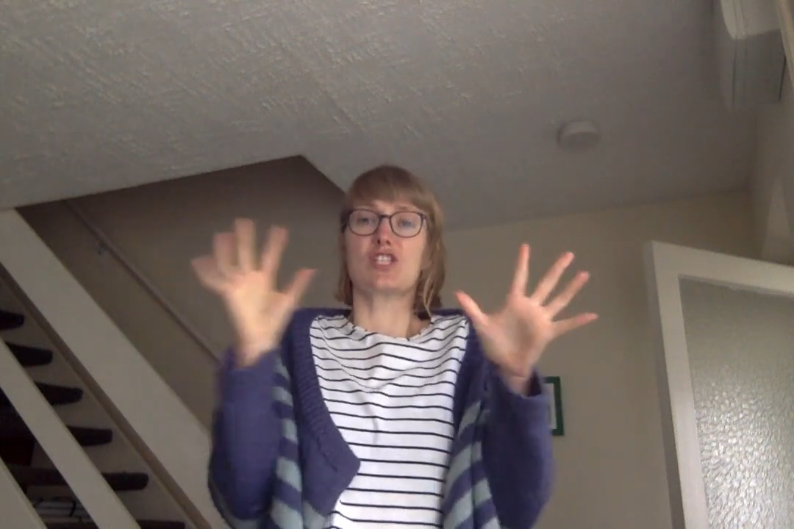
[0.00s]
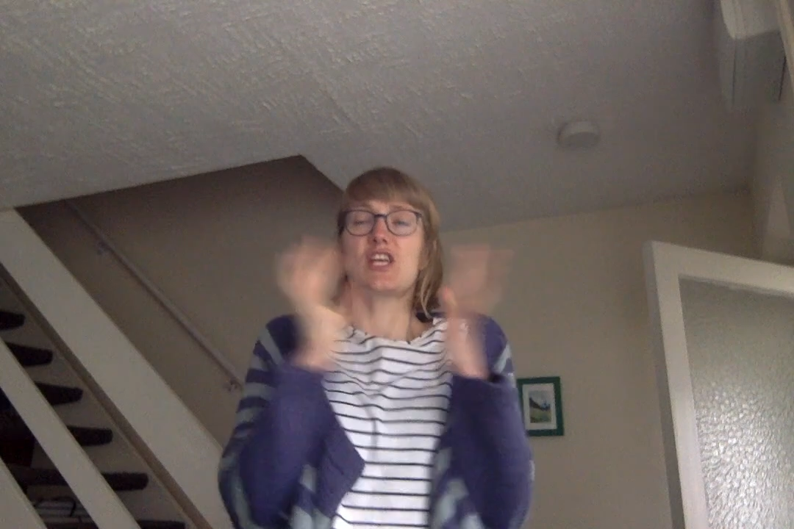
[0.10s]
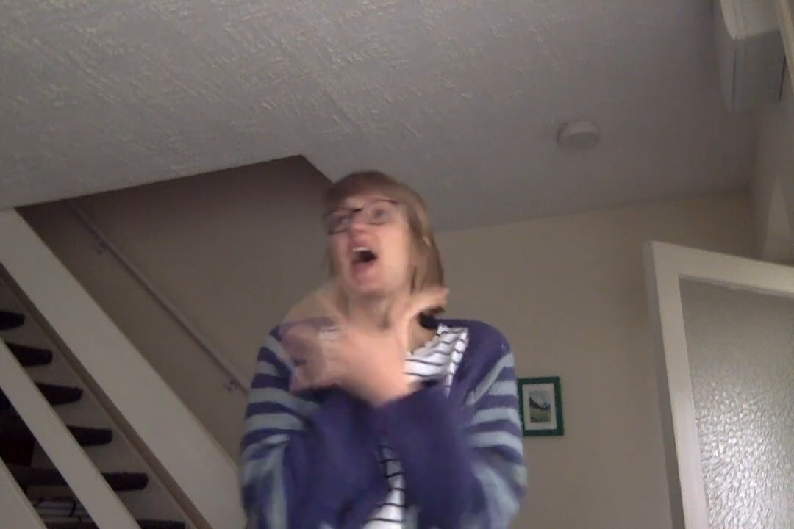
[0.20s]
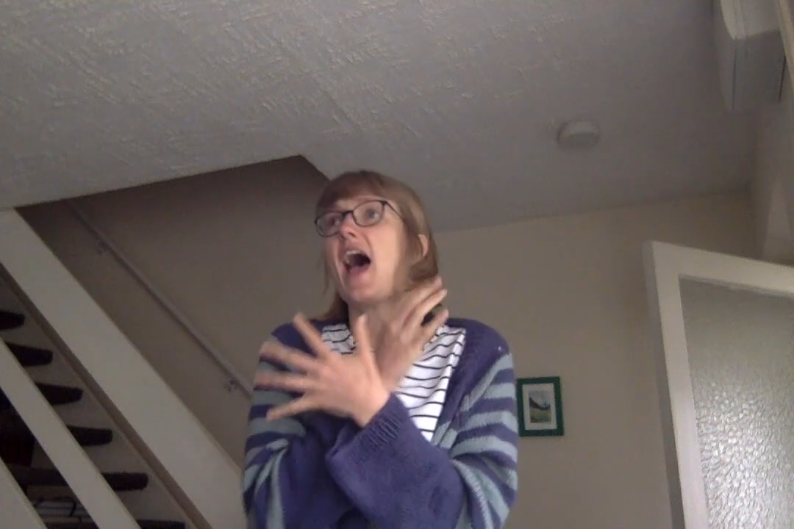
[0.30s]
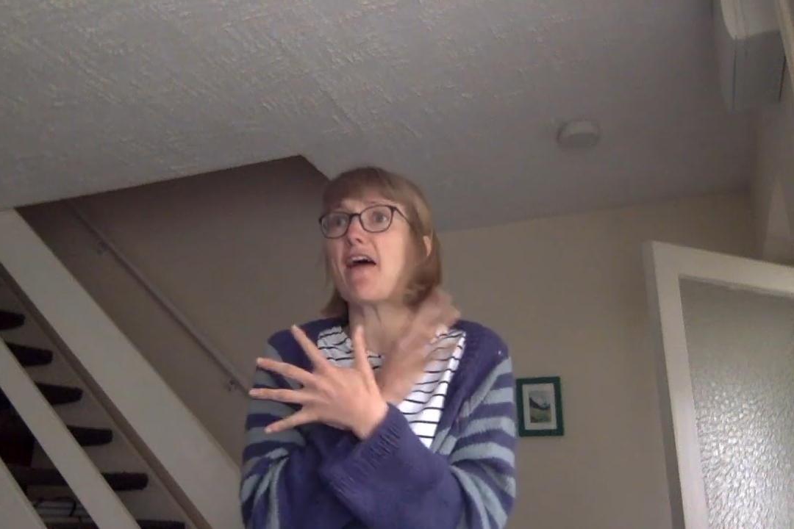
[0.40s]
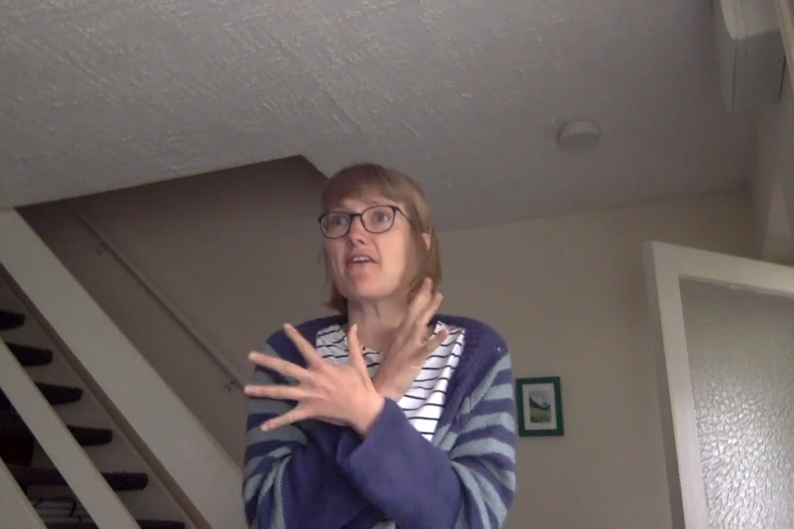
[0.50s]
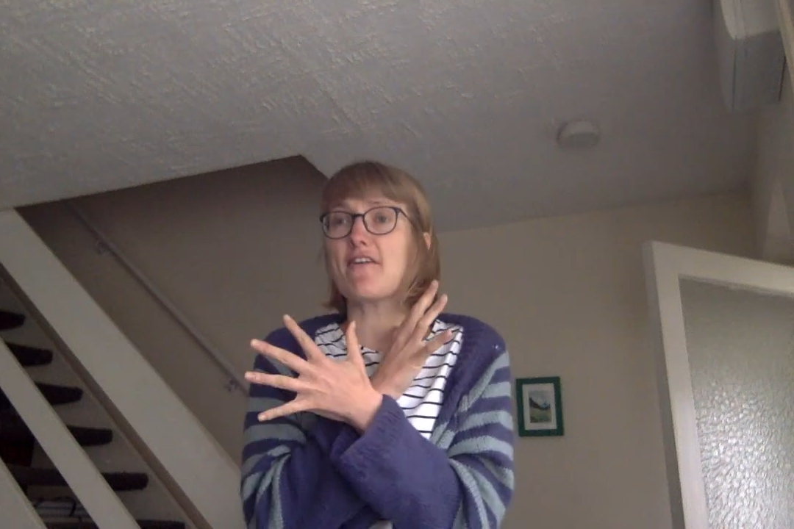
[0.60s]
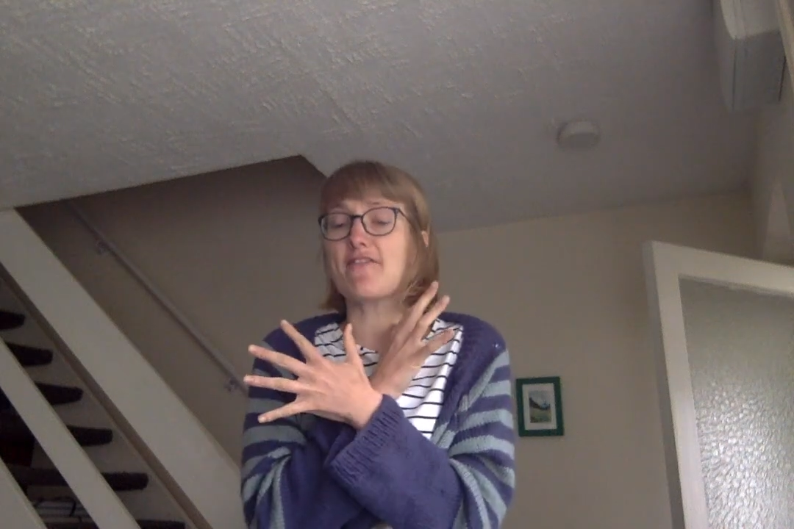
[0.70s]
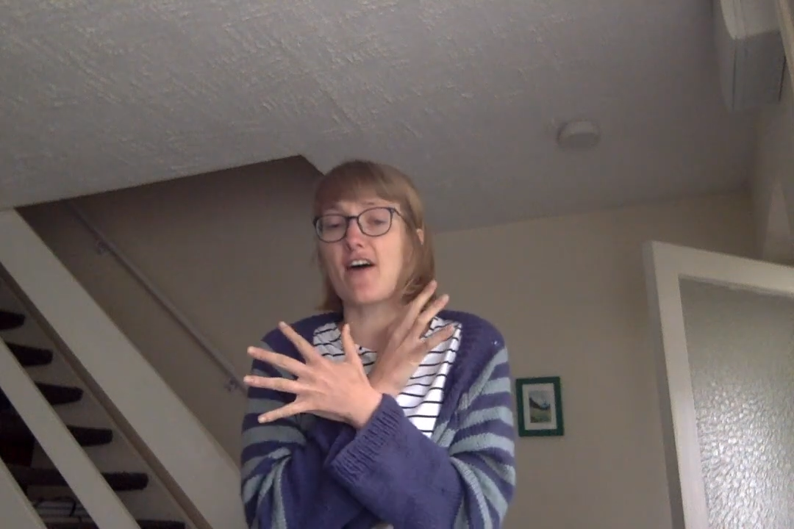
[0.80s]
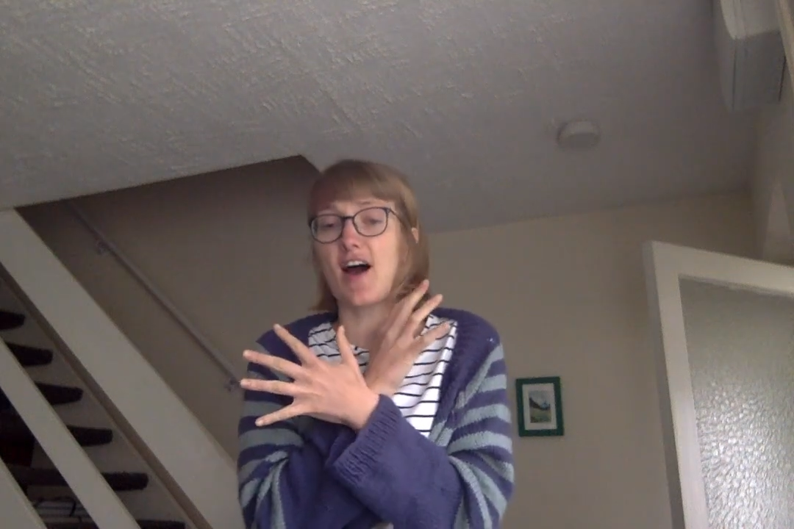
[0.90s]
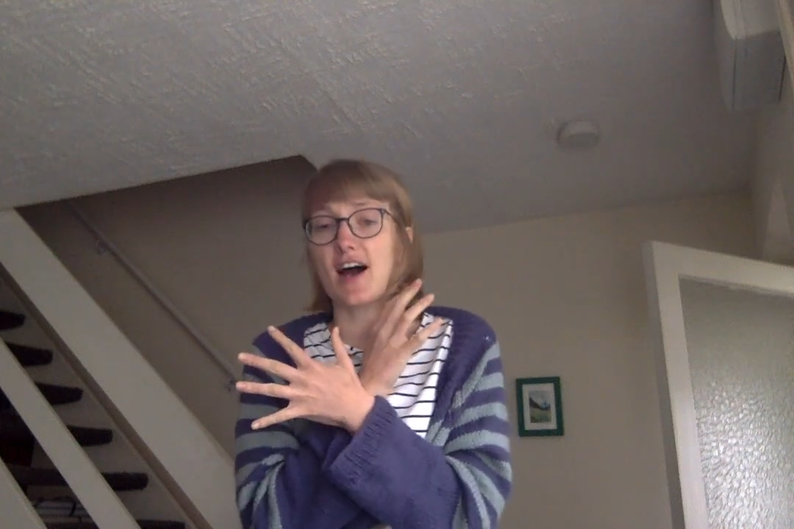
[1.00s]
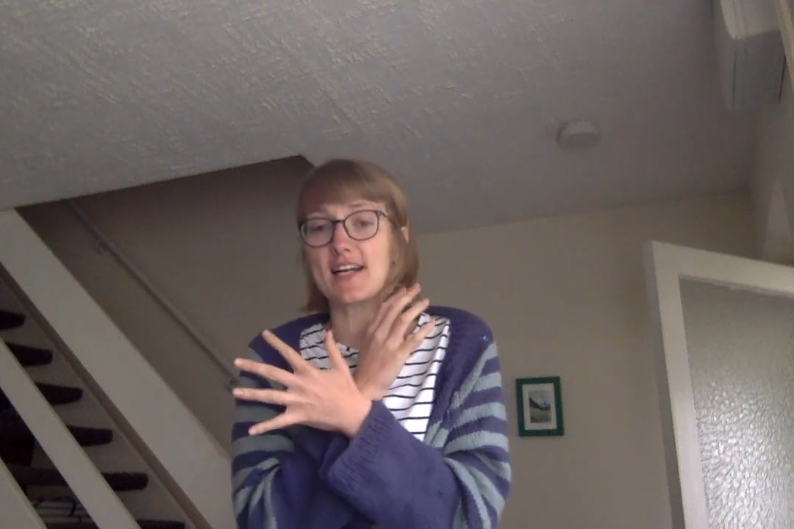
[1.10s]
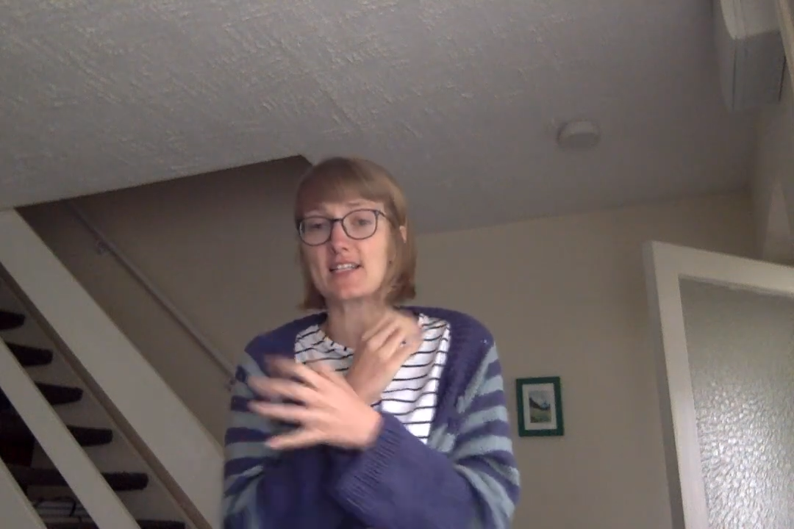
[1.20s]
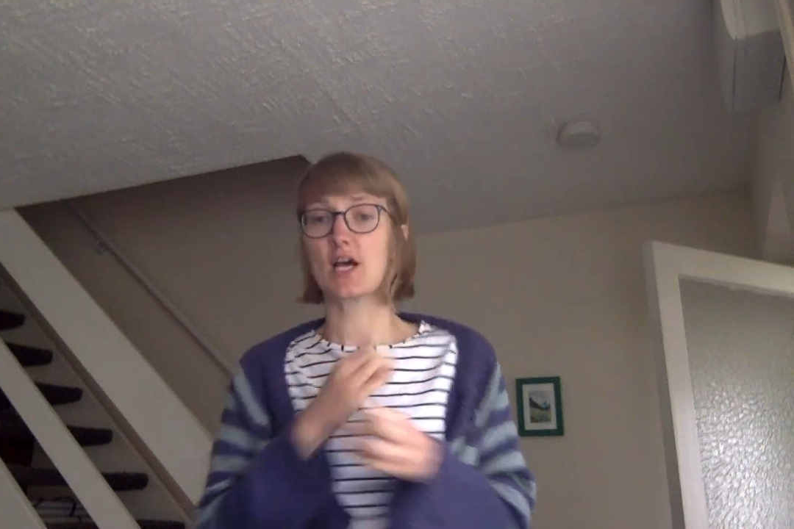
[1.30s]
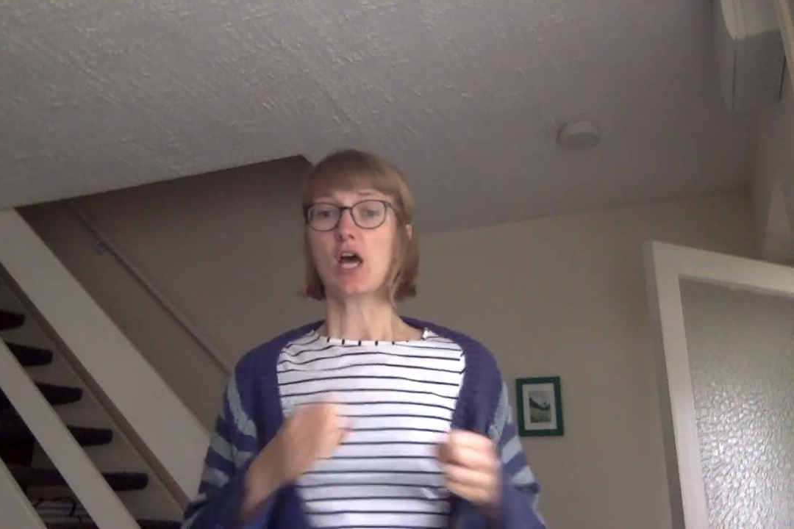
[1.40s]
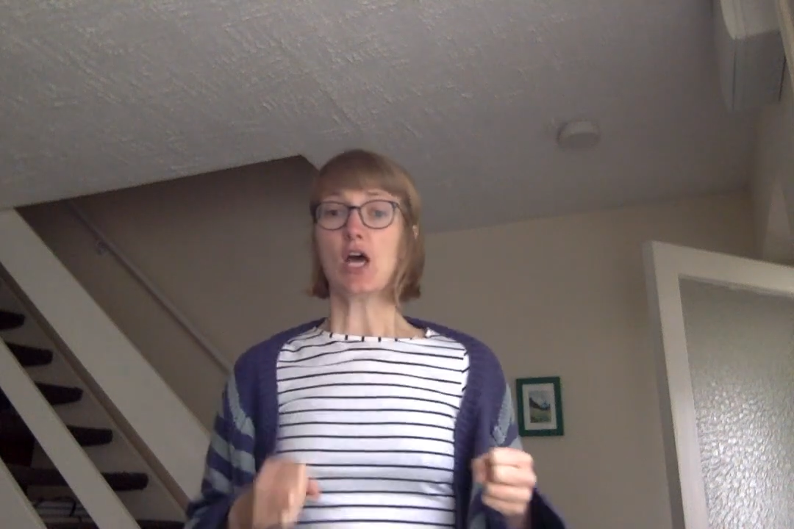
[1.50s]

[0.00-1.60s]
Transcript: terrified.